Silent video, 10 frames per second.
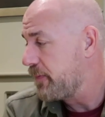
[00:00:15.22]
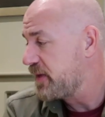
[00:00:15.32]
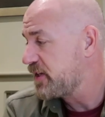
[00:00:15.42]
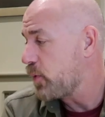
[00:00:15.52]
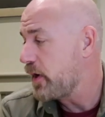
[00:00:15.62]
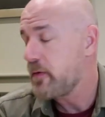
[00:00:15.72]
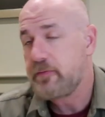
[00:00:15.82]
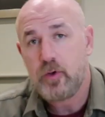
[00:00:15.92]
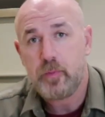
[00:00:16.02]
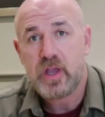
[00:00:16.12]
This one I'm
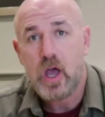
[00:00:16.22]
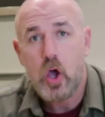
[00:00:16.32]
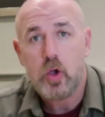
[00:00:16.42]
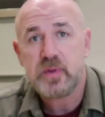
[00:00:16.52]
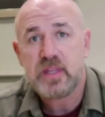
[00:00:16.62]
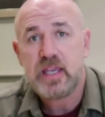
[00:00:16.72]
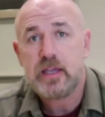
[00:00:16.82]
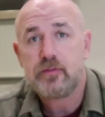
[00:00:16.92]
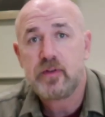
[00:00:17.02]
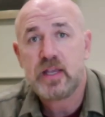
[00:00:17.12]
filming at home in the
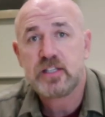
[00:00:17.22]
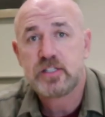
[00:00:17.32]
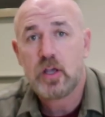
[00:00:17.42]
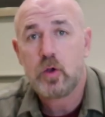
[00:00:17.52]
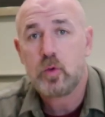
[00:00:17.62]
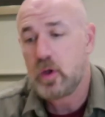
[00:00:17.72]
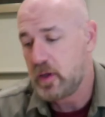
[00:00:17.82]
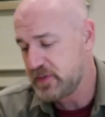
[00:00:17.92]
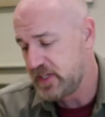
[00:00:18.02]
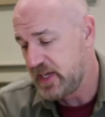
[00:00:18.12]
evening, so
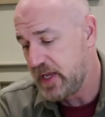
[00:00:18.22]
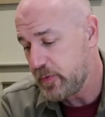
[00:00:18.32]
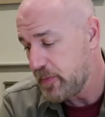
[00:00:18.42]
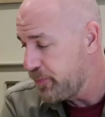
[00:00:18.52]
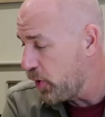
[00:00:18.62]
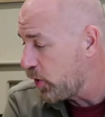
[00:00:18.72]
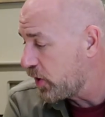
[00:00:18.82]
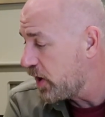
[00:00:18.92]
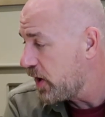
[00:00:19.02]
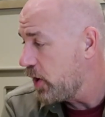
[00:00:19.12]
I'm sitting here with a
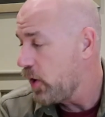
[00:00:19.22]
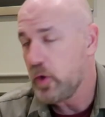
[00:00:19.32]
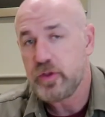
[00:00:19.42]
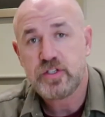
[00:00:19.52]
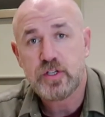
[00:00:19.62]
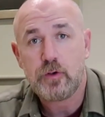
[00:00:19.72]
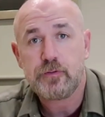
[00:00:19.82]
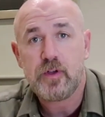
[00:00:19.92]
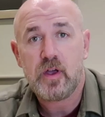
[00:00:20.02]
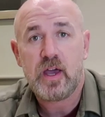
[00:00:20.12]
book on the
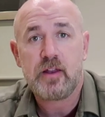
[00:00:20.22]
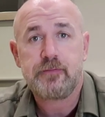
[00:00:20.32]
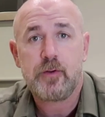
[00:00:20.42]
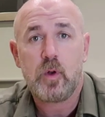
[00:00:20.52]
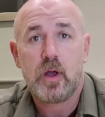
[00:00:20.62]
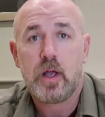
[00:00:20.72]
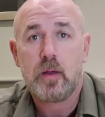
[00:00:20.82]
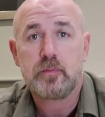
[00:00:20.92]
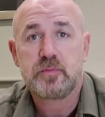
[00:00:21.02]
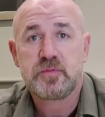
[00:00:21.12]
sofa and I feel like
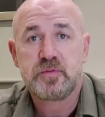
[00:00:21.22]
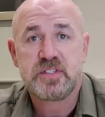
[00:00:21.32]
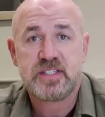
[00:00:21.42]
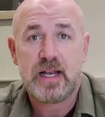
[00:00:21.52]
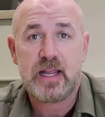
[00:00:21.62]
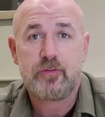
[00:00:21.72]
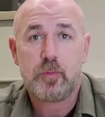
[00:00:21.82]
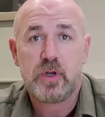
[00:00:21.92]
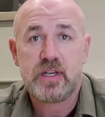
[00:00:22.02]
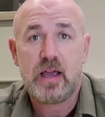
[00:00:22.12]
I'm settling
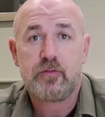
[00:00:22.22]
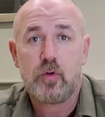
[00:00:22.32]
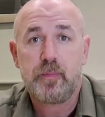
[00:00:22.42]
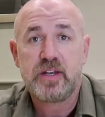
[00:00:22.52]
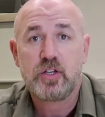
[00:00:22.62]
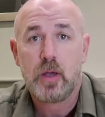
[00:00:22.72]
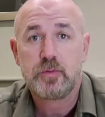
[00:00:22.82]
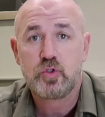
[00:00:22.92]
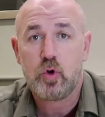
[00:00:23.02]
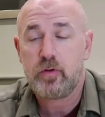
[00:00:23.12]
everybody down for a bedtime
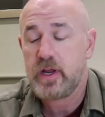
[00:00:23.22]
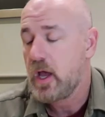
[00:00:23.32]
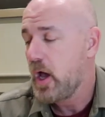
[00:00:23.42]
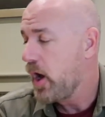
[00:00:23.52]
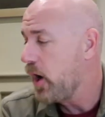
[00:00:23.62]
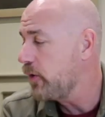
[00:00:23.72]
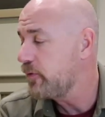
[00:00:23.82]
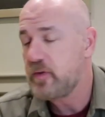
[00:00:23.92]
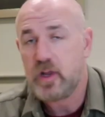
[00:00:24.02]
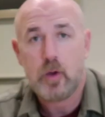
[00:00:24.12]
story.
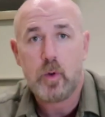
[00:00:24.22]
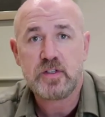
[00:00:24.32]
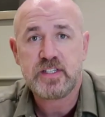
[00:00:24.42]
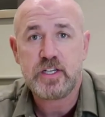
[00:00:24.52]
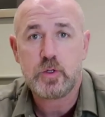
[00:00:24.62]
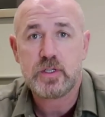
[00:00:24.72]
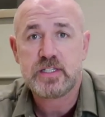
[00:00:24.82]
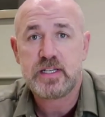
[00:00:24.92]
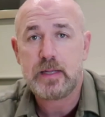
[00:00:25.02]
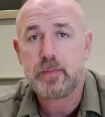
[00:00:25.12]
Hopefully I won't send you to
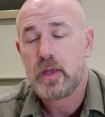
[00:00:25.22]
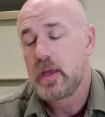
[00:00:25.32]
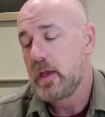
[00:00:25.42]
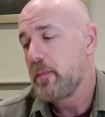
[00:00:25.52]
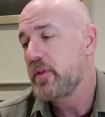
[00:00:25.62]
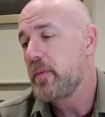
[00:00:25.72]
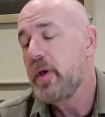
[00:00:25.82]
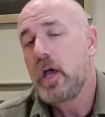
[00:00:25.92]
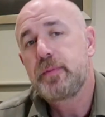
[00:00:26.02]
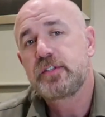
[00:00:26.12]
sleep. But the
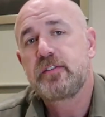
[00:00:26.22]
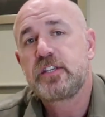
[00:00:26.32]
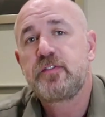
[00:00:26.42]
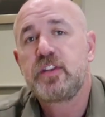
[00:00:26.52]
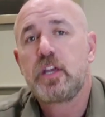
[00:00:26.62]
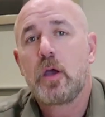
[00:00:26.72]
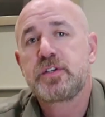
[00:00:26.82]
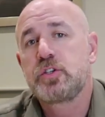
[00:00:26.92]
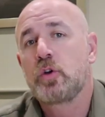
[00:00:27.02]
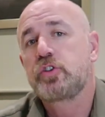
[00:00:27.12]
purpose of this video
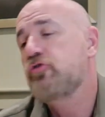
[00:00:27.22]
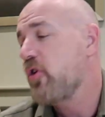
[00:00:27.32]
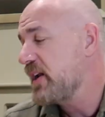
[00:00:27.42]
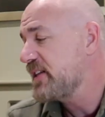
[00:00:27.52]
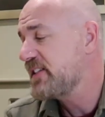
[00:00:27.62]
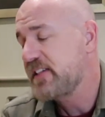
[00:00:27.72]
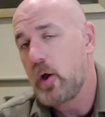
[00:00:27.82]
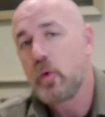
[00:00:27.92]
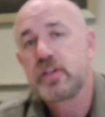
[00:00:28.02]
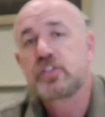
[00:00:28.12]
is not to try and
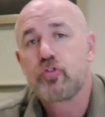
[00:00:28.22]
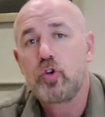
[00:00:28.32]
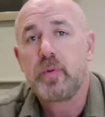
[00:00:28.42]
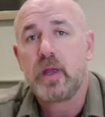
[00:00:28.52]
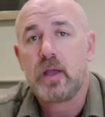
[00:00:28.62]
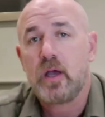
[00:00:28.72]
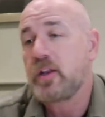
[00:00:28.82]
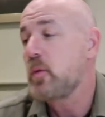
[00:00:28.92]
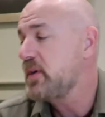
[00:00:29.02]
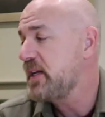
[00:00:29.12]
sell this grouping. I
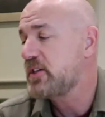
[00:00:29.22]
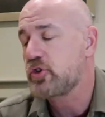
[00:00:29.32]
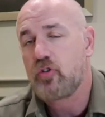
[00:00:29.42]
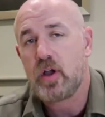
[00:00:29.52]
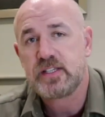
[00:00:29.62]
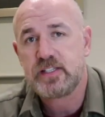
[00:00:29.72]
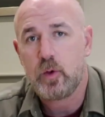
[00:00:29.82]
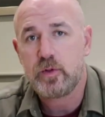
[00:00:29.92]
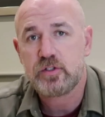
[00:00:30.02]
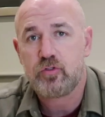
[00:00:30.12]
don't need to try and
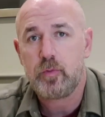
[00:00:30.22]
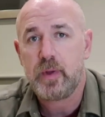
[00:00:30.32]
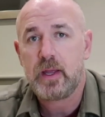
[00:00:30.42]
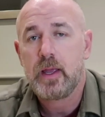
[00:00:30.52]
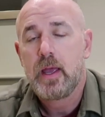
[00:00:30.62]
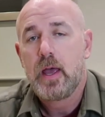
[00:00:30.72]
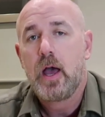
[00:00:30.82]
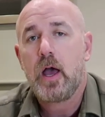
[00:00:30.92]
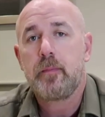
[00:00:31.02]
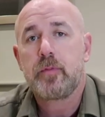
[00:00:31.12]
sell this grouping.
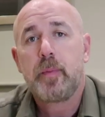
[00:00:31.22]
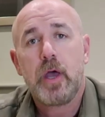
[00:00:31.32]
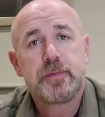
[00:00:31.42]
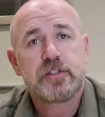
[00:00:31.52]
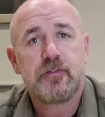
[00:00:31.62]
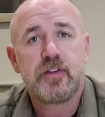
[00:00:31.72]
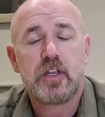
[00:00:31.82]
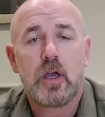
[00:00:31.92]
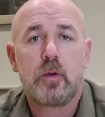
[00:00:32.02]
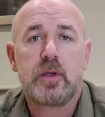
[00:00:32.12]
The purpose of the
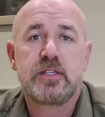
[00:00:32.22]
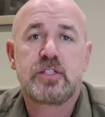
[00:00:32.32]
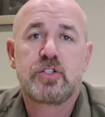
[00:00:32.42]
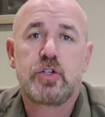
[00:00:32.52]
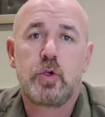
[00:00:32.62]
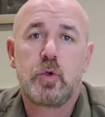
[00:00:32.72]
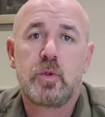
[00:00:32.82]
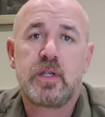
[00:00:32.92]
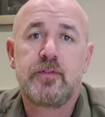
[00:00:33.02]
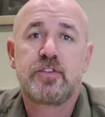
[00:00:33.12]
video is to
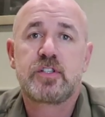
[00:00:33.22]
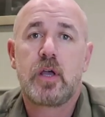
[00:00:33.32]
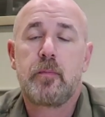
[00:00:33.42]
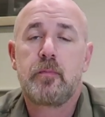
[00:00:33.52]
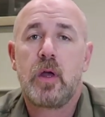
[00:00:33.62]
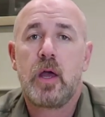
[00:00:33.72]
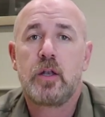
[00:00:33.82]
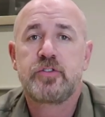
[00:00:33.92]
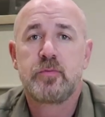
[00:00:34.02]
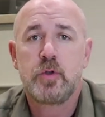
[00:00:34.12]
give some
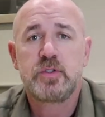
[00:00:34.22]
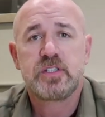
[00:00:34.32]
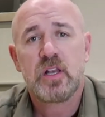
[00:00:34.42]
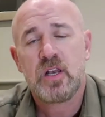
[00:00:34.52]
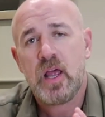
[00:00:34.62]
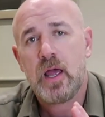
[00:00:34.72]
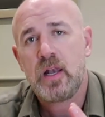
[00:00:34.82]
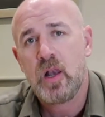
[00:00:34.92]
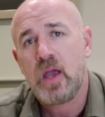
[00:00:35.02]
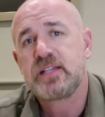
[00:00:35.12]
loose,
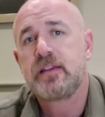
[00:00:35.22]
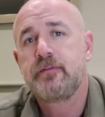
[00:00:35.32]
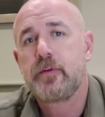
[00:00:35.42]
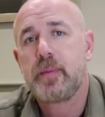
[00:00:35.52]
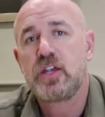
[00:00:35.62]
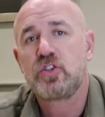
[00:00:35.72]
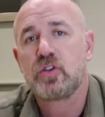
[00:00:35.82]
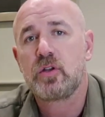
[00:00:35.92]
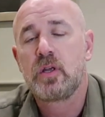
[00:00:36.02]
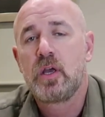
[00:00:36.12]
light
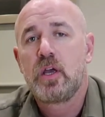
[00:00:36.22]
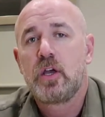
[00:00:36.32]
information